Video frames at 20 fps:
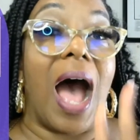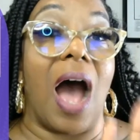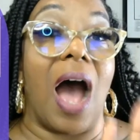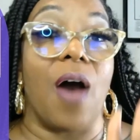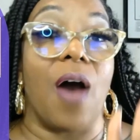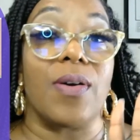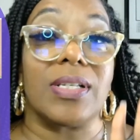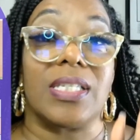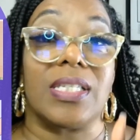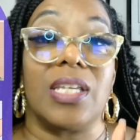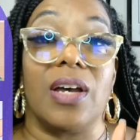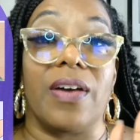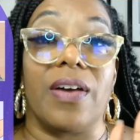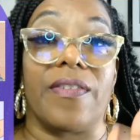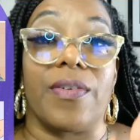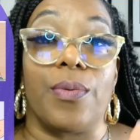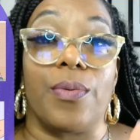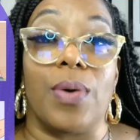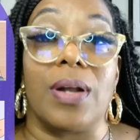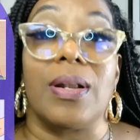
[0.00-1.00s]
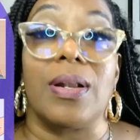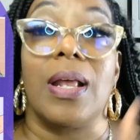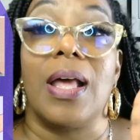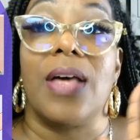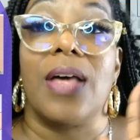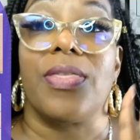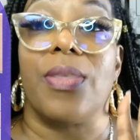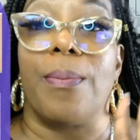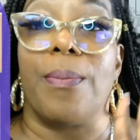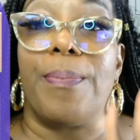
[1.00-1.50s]
I always tell everyone
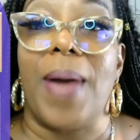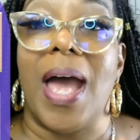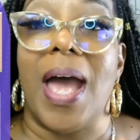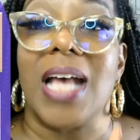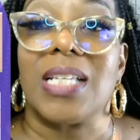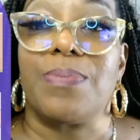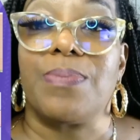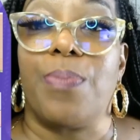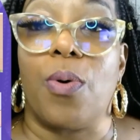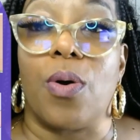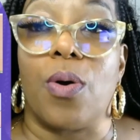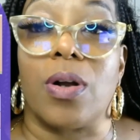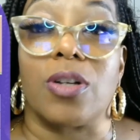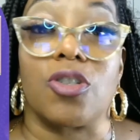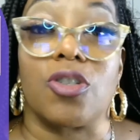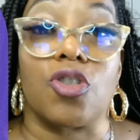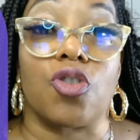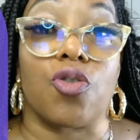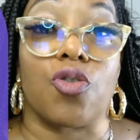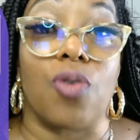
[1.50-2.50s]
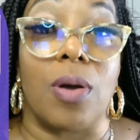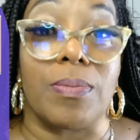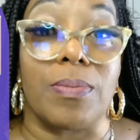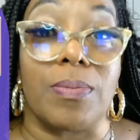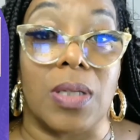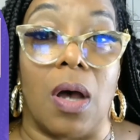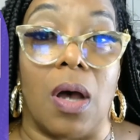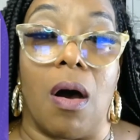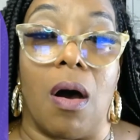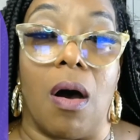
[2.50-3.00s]
the passport
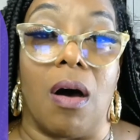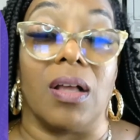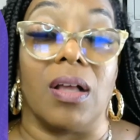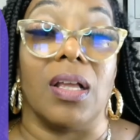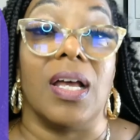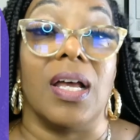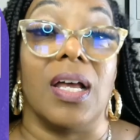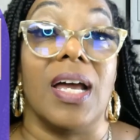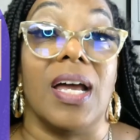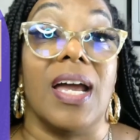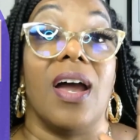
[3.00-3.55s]
trumps all.